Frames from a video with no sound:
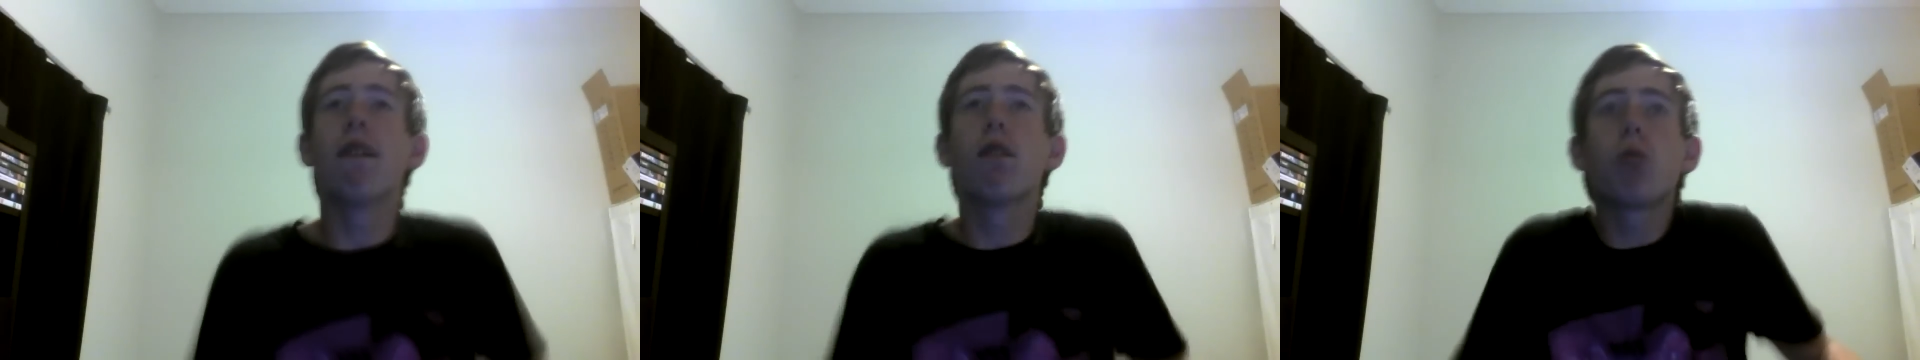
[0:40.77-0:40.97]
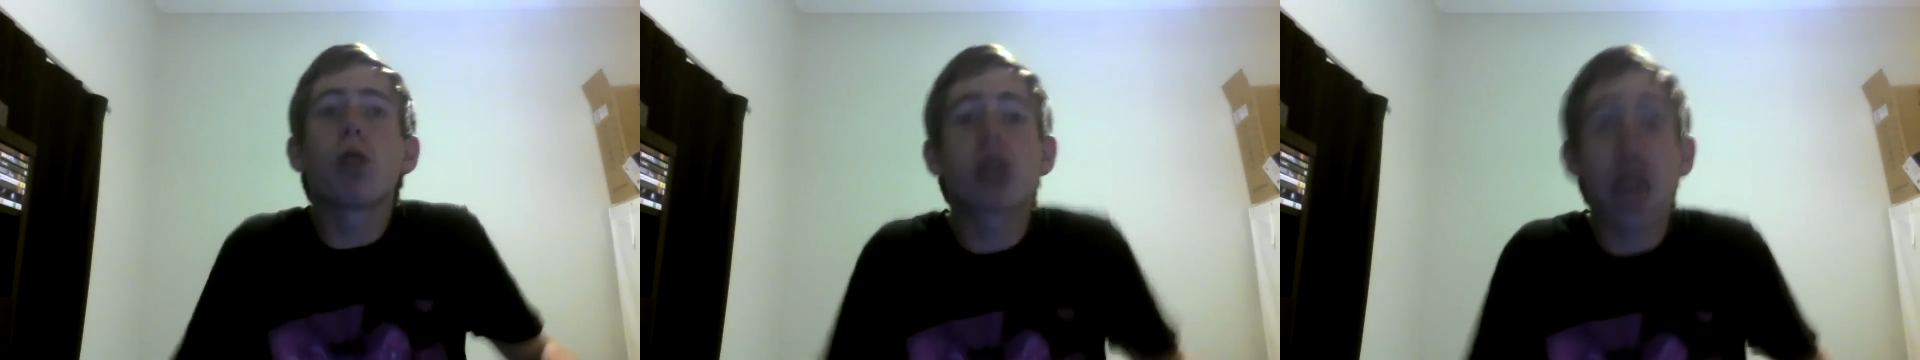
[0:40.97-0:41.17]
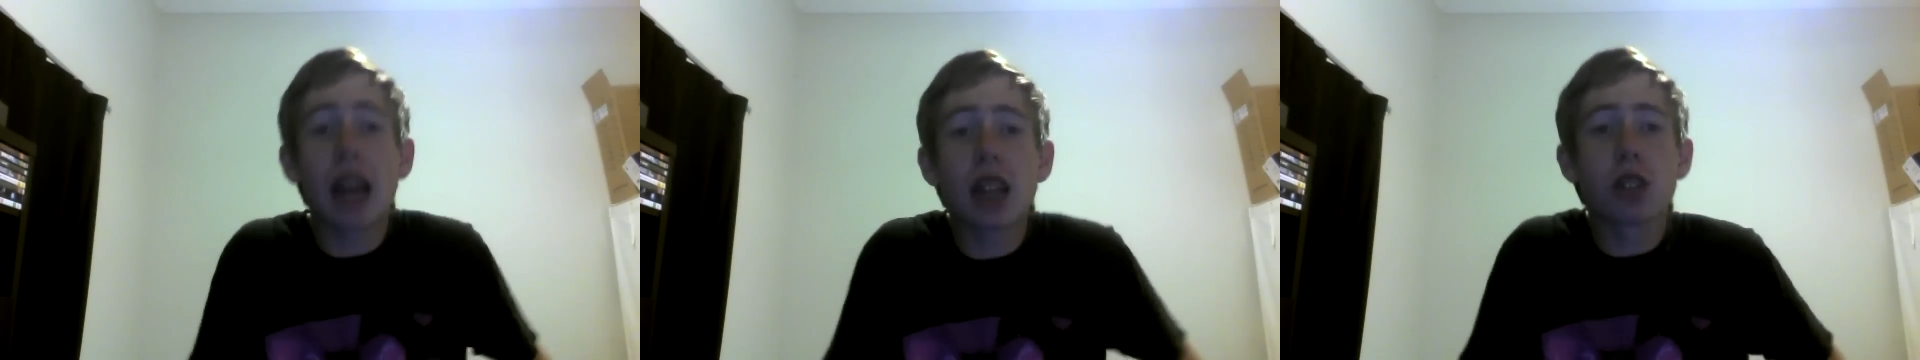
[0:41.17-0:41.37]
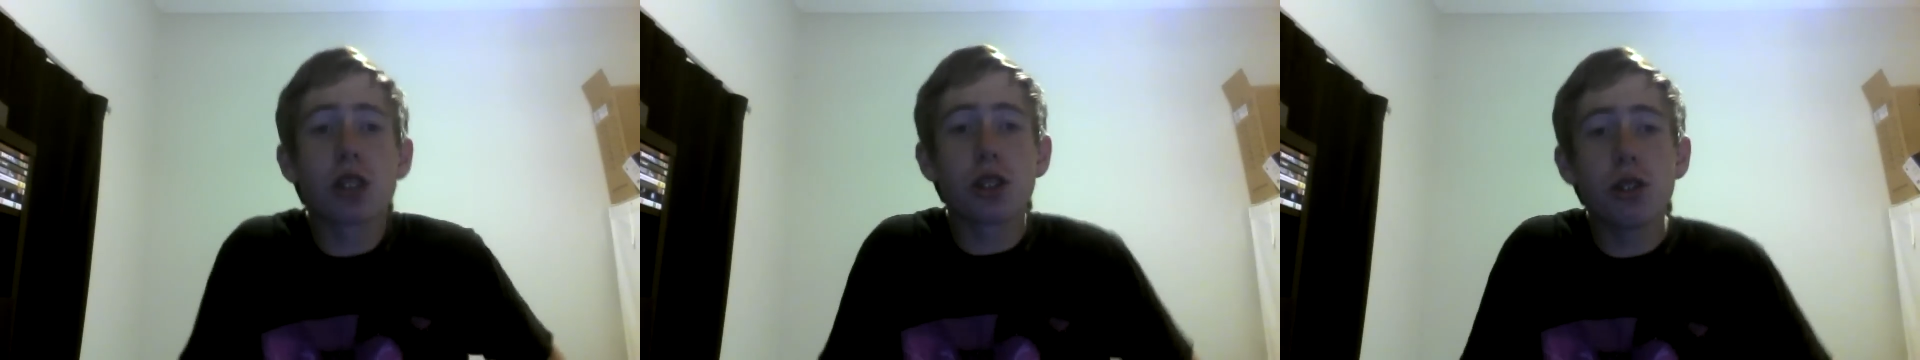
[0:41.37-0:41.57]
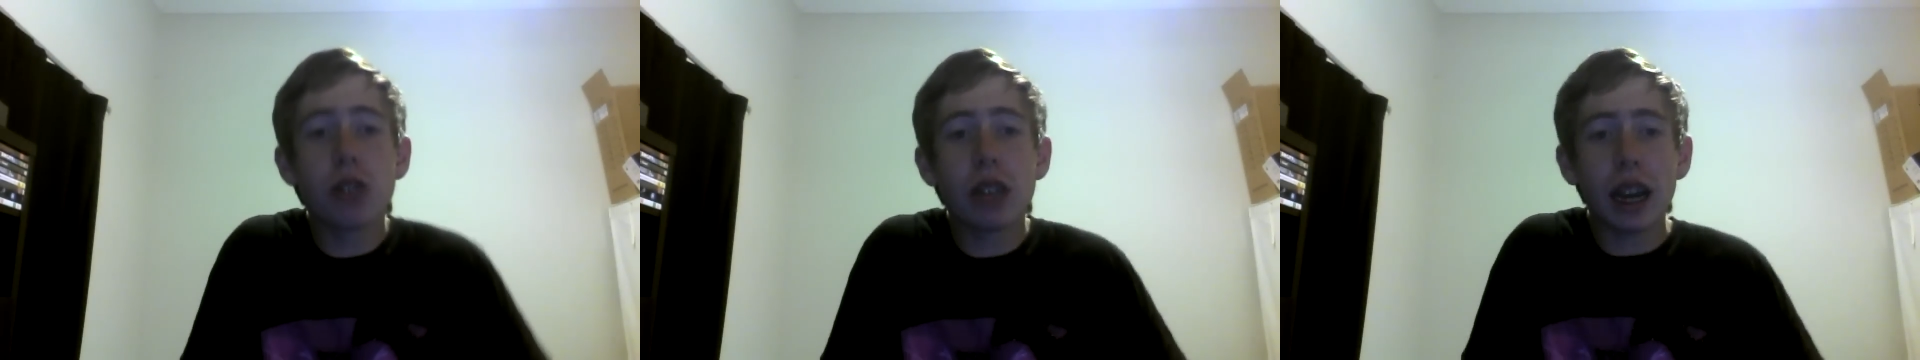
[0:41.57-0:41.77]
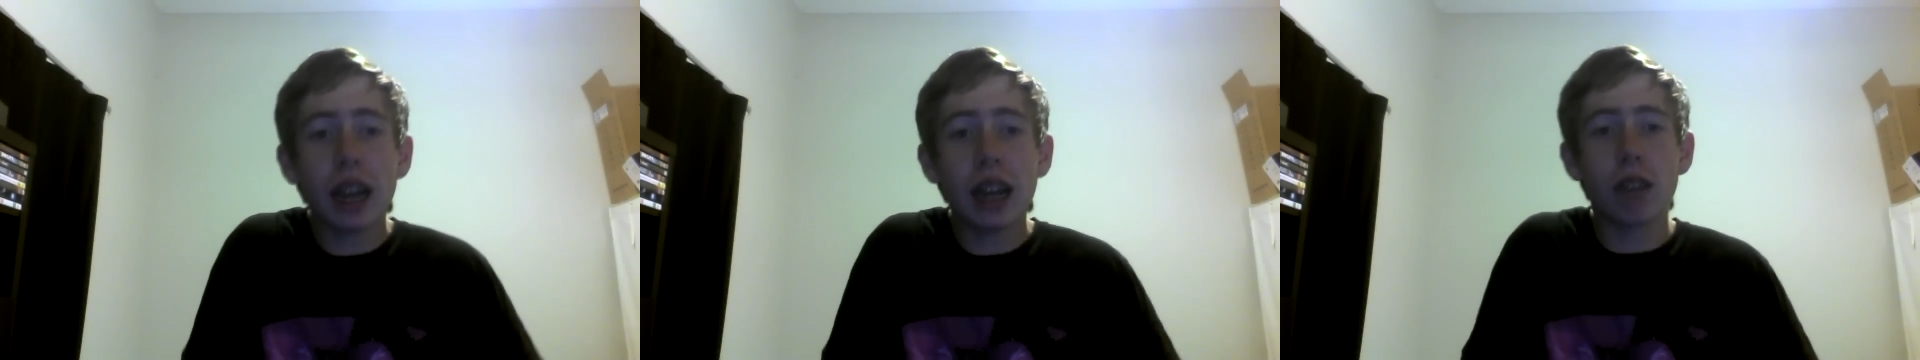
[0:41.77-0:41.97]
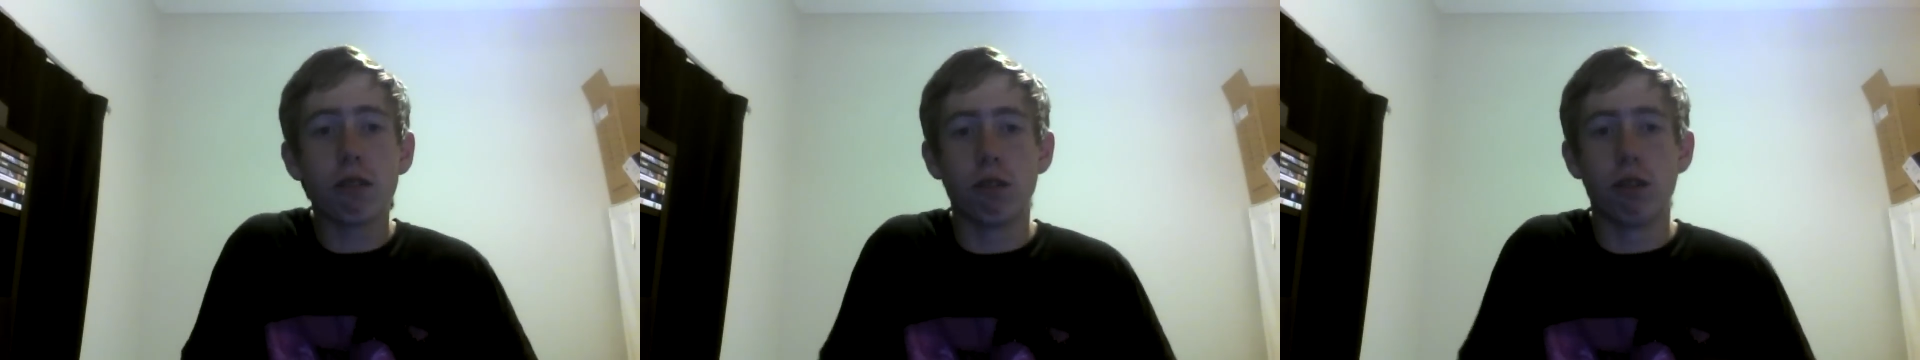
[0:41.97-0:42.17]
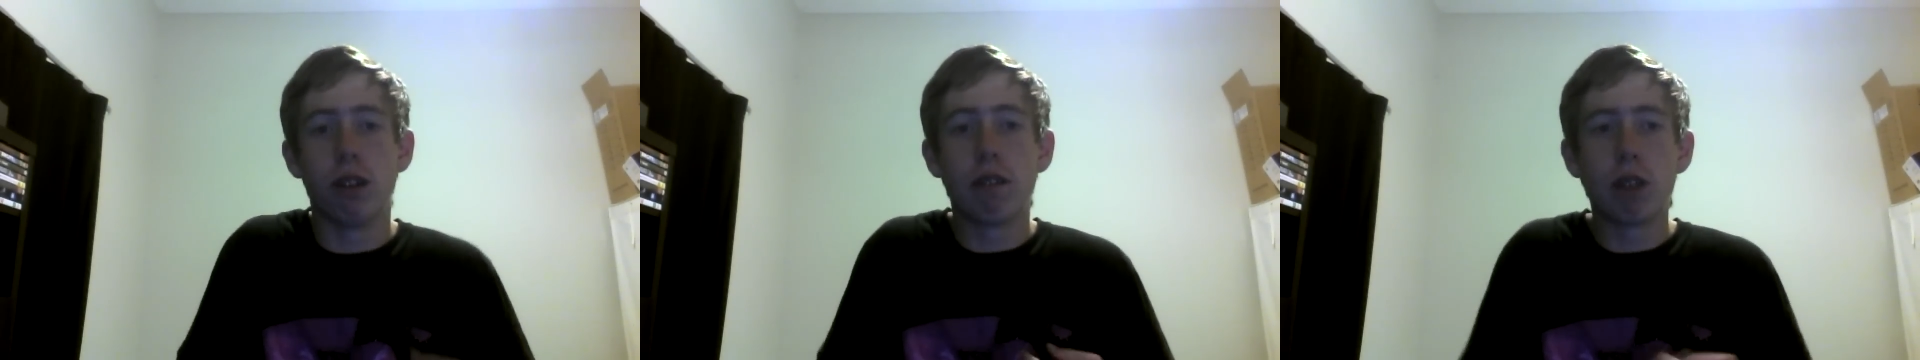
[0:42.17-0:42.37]
What talent do you
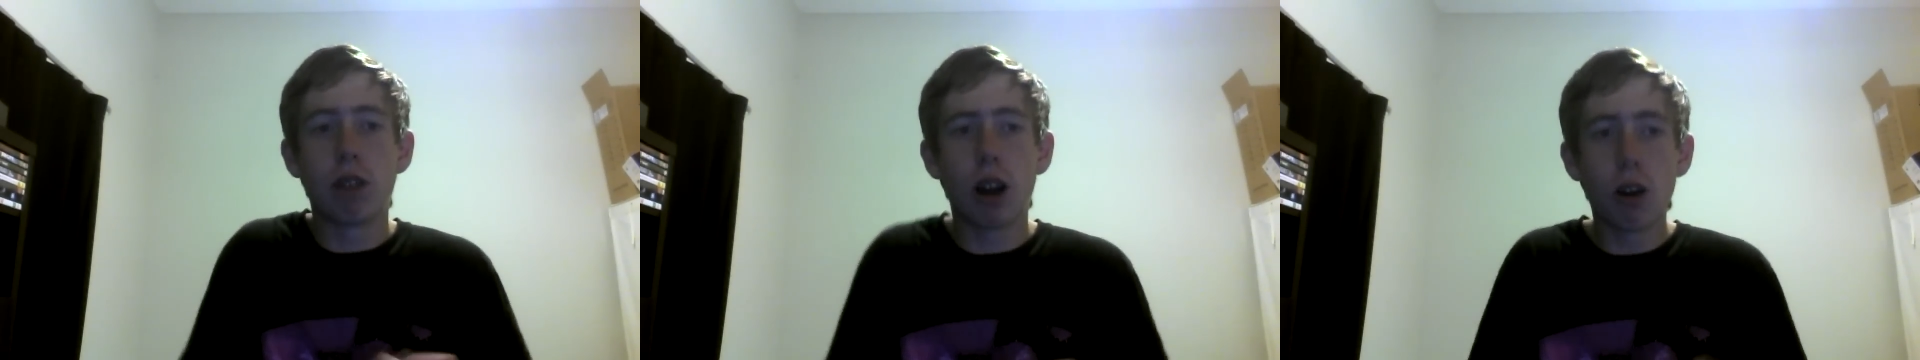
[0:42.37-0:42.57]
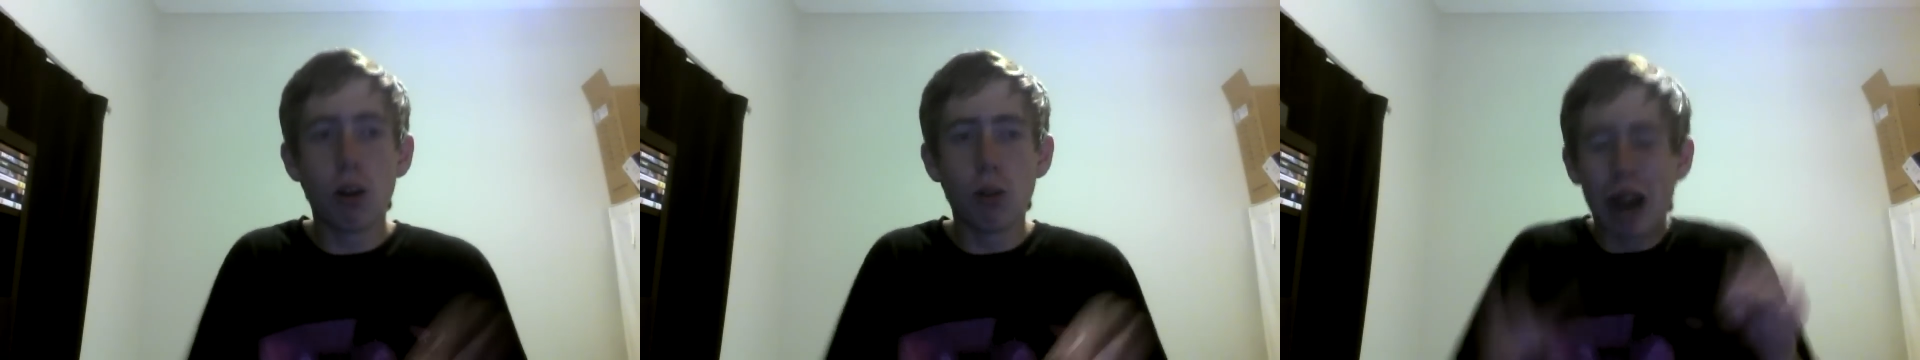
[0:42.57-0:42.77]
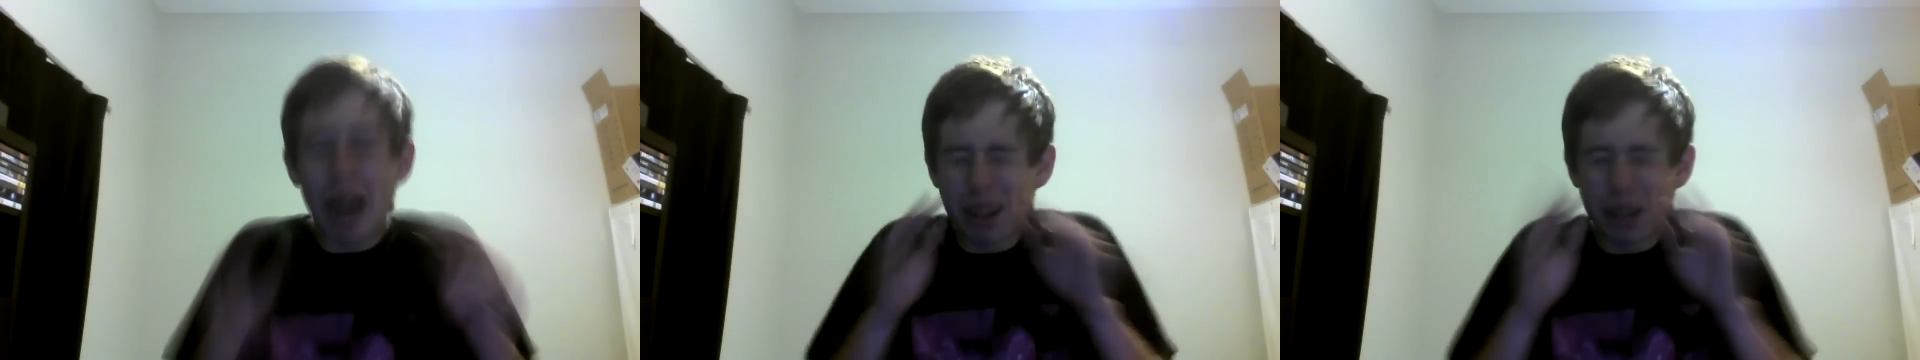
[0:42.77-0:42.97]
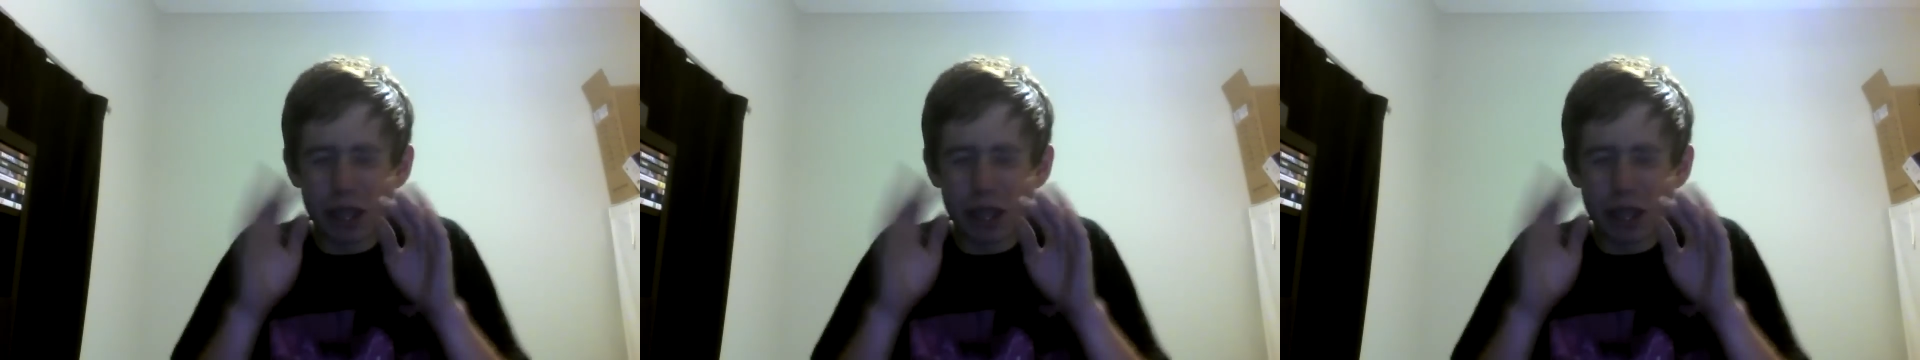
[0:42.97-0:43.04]
have? Oh wow,